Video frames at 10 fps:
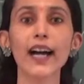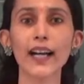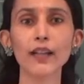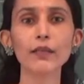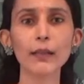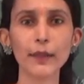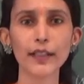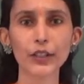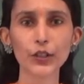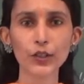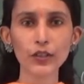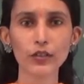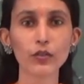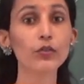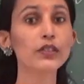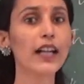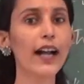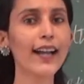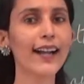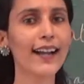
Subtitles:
I will make you, who's I?